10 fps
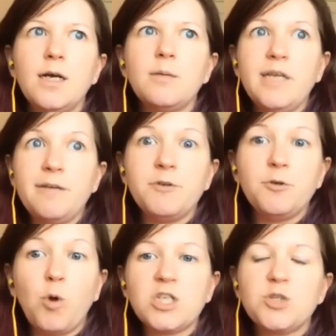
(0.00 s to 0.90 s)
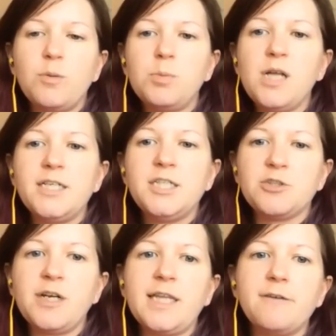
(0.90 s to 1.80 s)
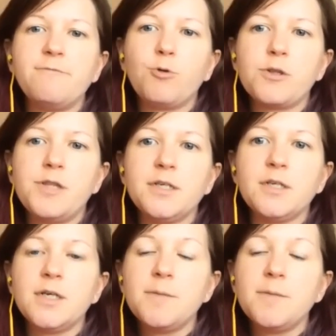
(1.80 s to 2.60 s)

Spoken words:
if you want to apply during that 4th year.